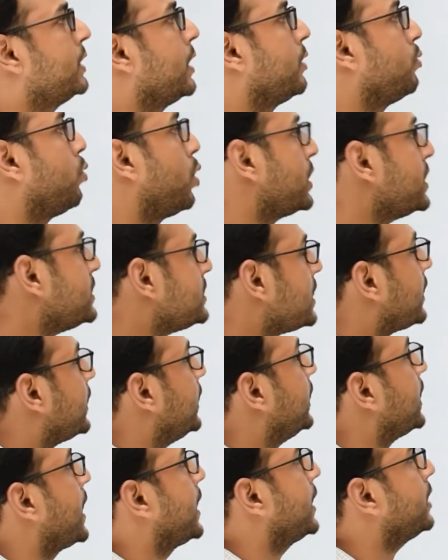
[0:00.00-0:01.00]
that what is a
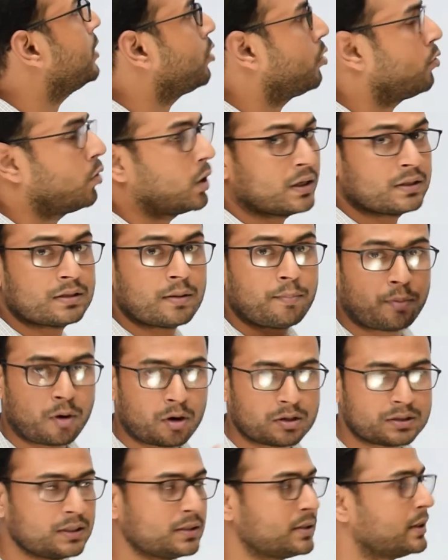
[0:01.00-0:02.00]
redirect or what is the
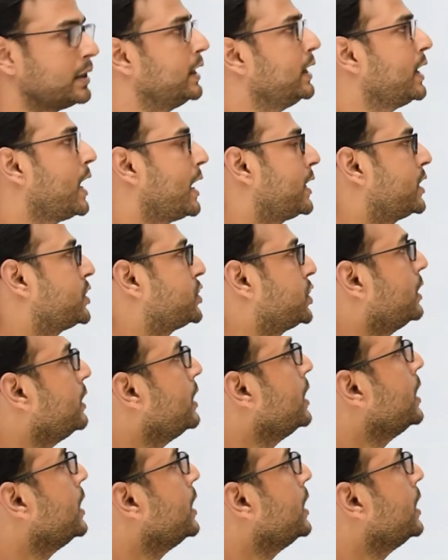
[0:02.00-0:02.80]
process redirection,